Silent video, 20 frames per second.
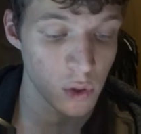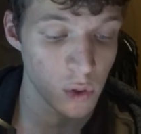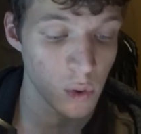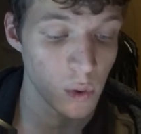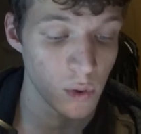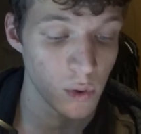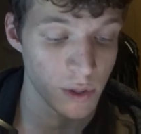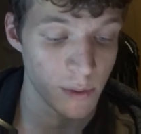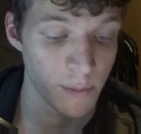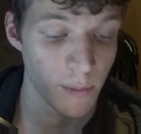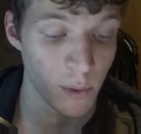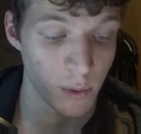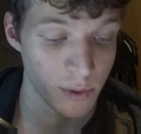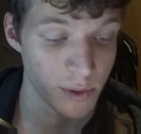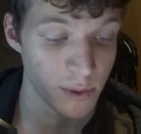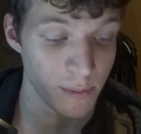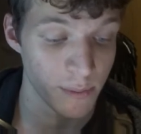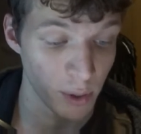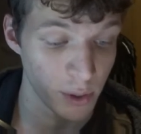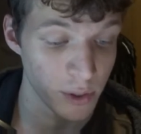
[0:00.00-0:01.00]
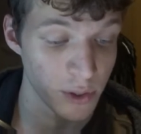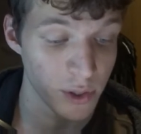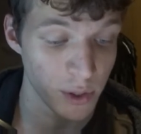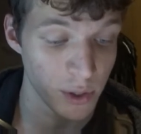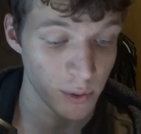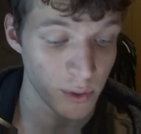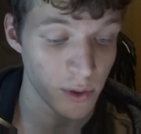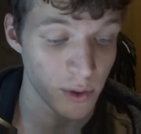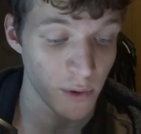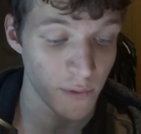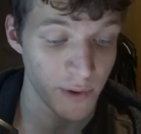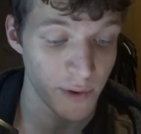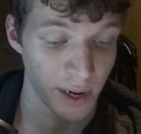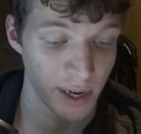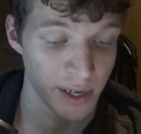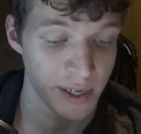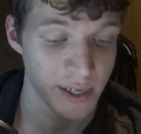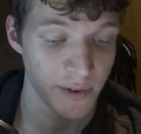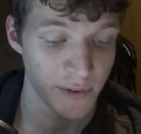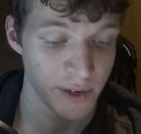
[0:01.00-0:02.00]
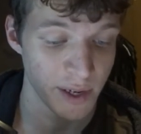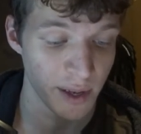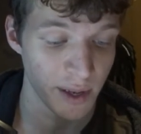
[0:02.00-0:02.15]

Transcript: more monsoon of negativity.